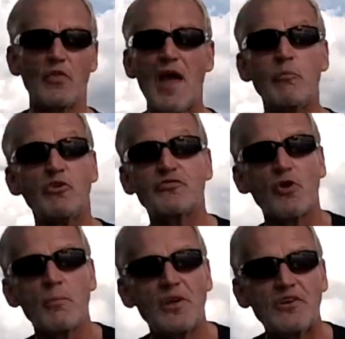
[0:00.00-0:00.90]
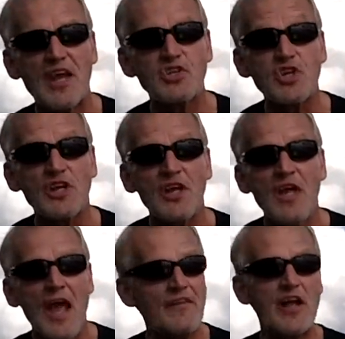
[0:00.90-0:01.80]
Well, that was fermentation.
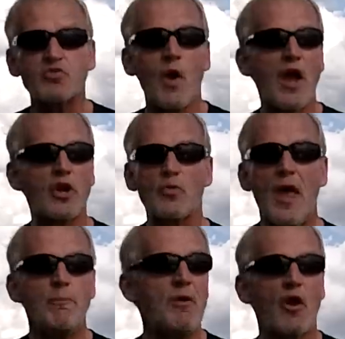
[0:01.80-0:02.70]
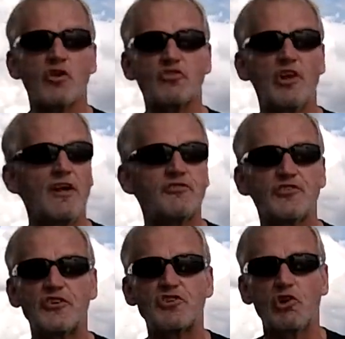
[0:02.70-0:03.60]
And that's why our grandparents lived
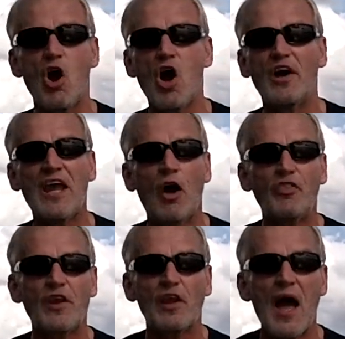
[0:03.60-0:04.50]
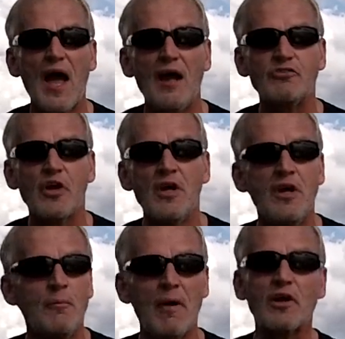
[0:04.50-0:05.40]
such long, healthy lives.
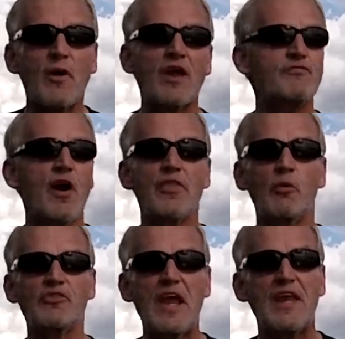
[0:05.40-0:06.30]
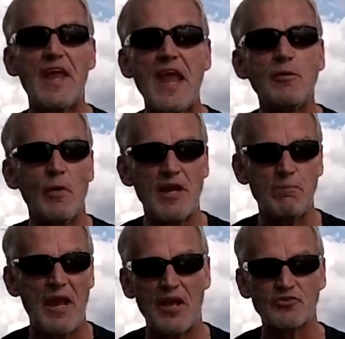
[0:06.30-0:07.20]
My grandfather was 88 when he
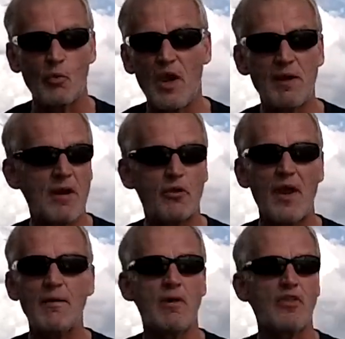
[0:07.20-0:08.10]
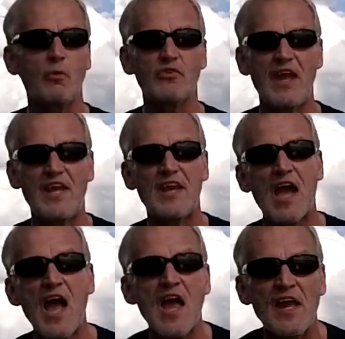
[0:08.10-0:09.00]
passed away, and my grandmother was
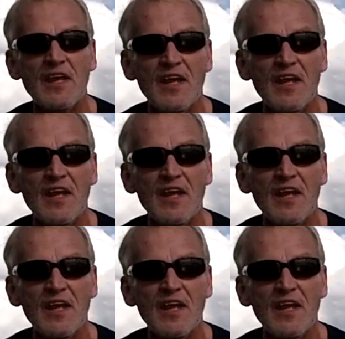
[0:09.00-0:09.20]
89.